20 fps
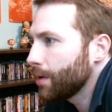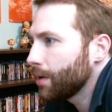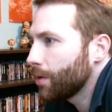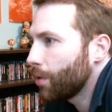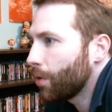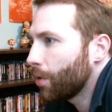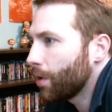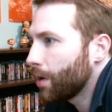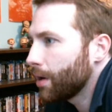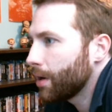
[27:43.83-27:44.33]

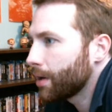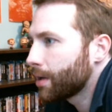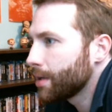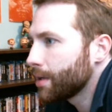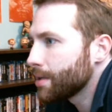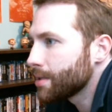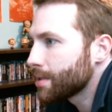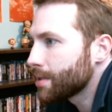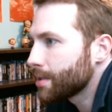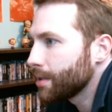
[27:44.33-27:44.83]
Or,
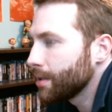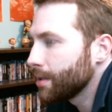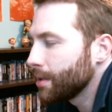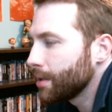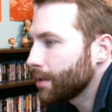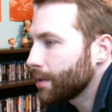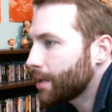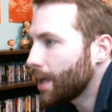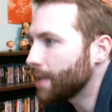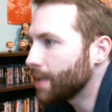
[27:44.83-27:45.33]
because
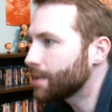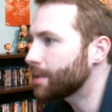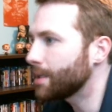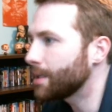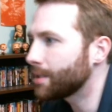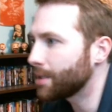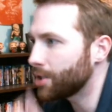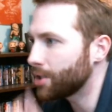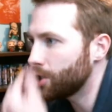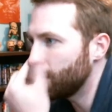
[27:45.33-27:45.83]
Kay says
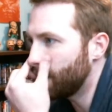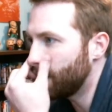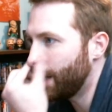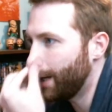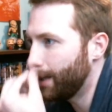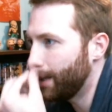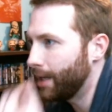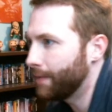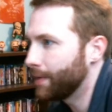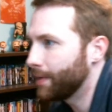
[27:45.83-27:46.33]
that she
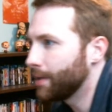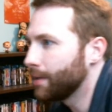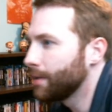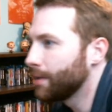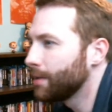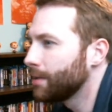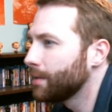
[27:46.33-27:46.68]
can't even